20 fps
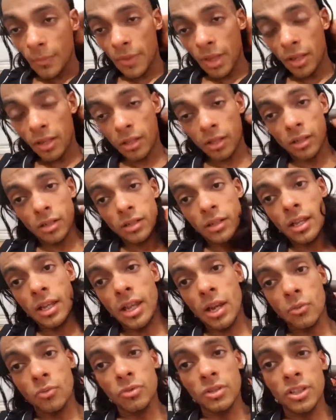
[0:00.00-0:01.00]
not gonna
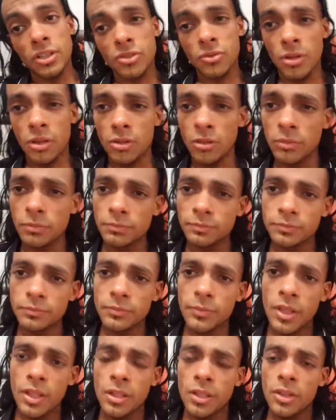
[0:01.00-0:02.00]
lie, I really struggled.
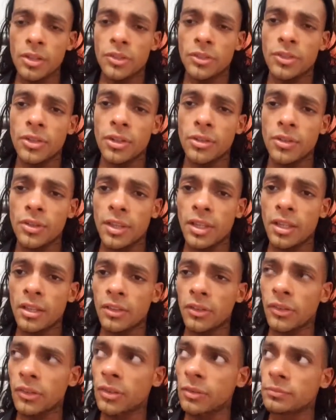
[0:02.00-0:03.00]
Certain
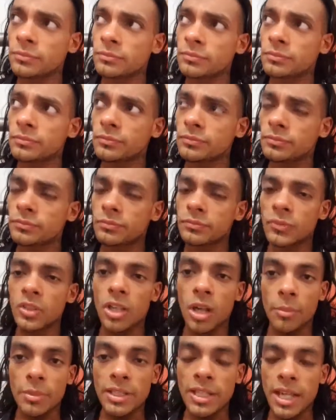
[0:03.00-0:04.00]
things
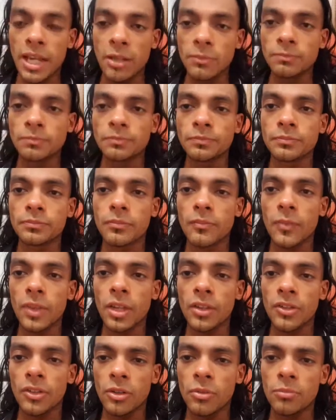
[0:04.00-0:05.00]
got me down.
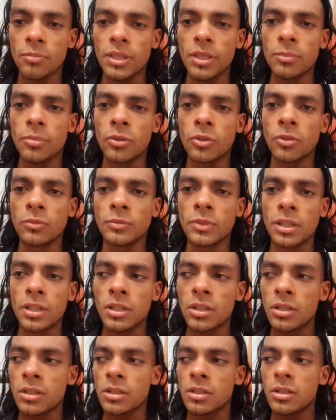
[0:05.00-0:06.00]
Certain people
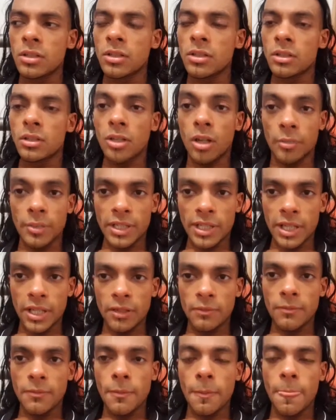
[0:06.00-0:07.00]
got me
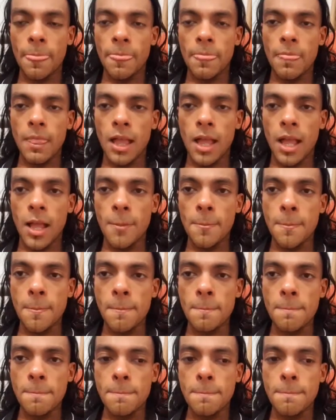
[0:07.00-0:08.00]
down.
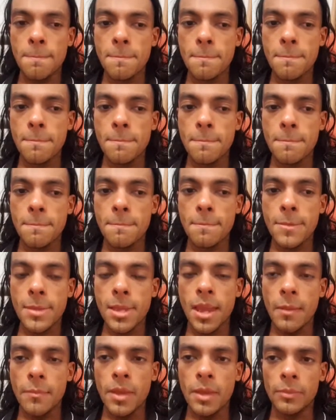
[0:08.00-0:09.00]

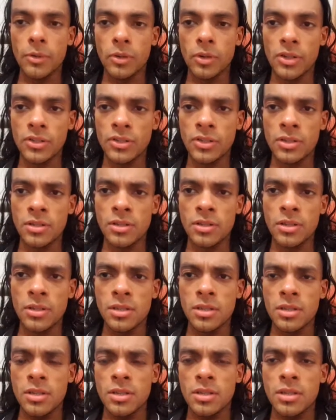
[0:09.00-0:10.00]
Made me question
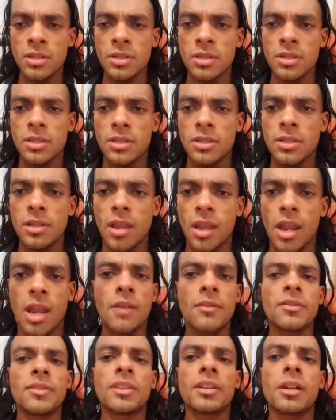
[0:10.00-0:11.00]

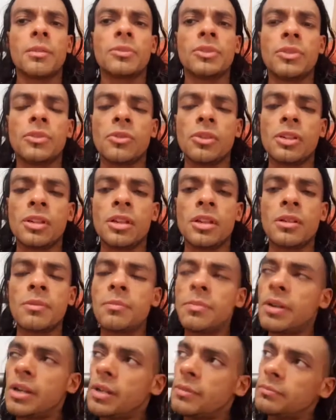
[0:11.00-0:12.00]
everything I'm doing,
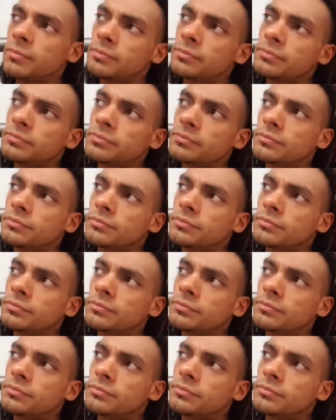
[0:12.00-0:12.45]
but